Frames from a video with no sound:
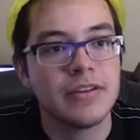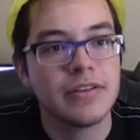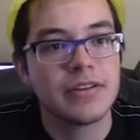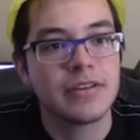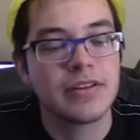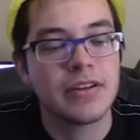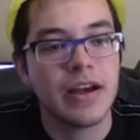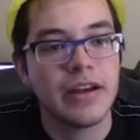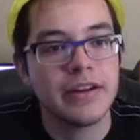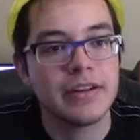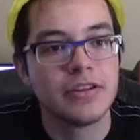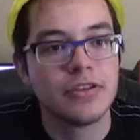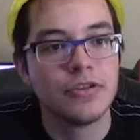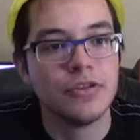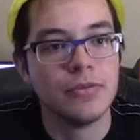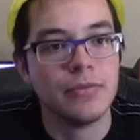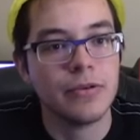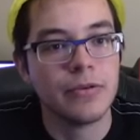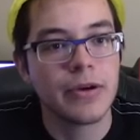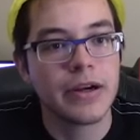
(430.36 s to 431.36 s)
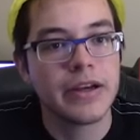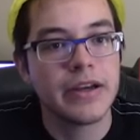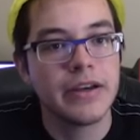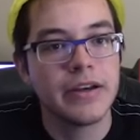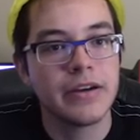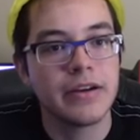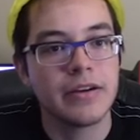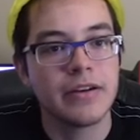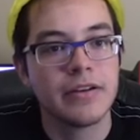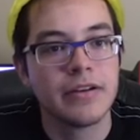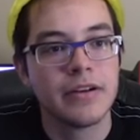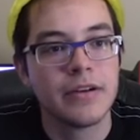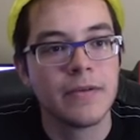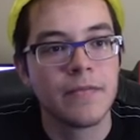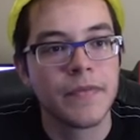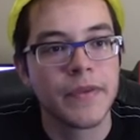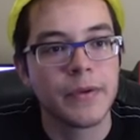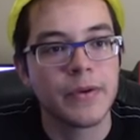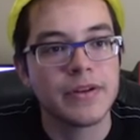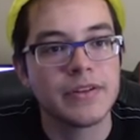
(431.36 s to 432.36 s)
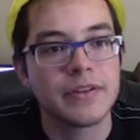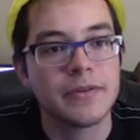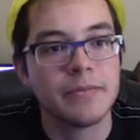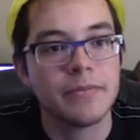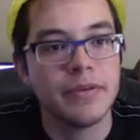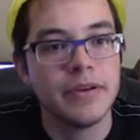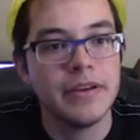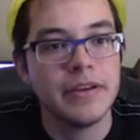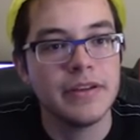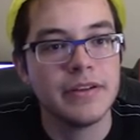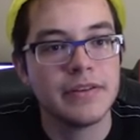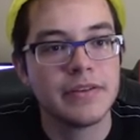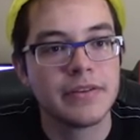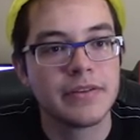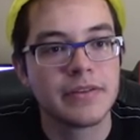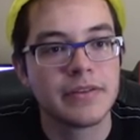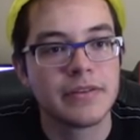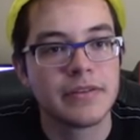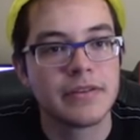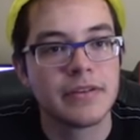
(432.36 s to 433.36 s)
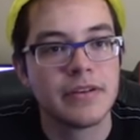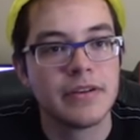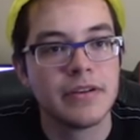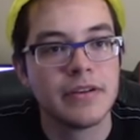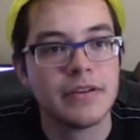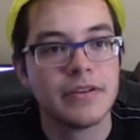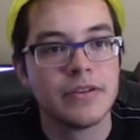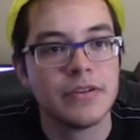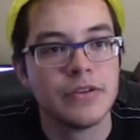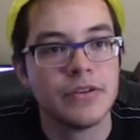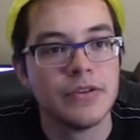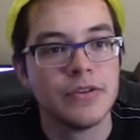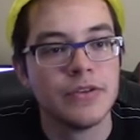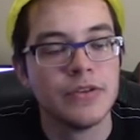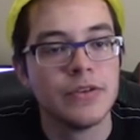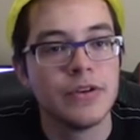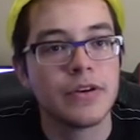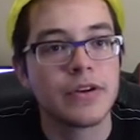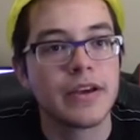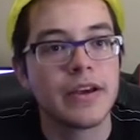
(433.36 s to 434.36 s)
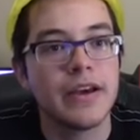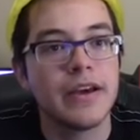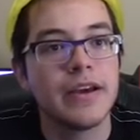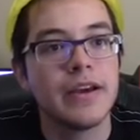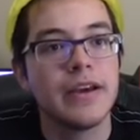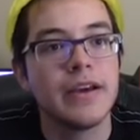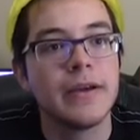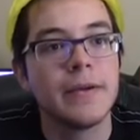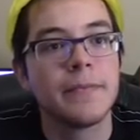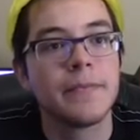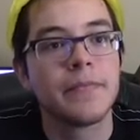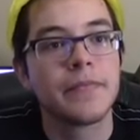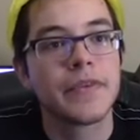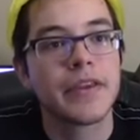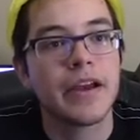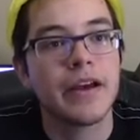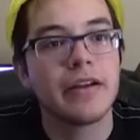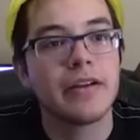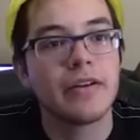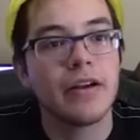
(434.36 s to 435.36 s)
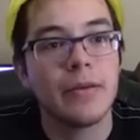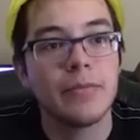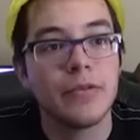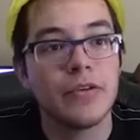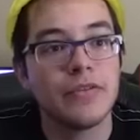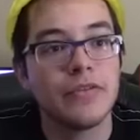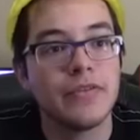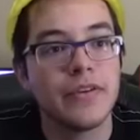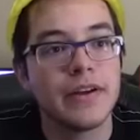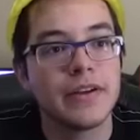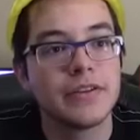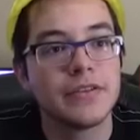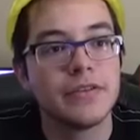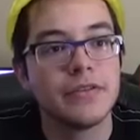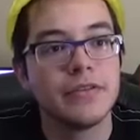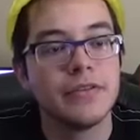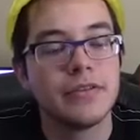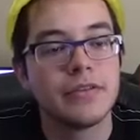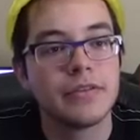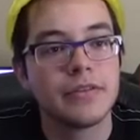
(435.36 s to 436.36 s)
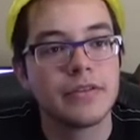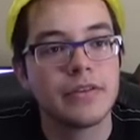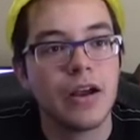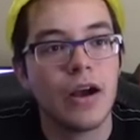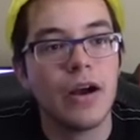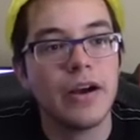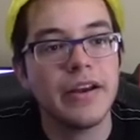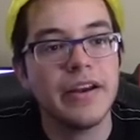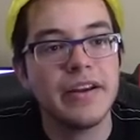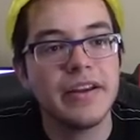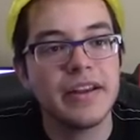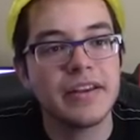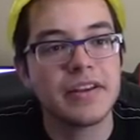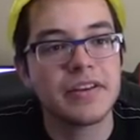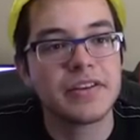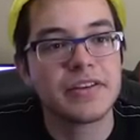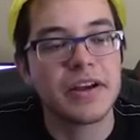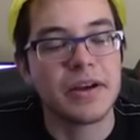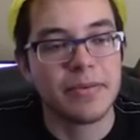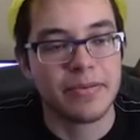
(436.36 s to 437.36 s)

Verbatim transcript: Sonic Tuber right here. Rest in peace. Okay. I'm going fast, dude. I didn't get the top.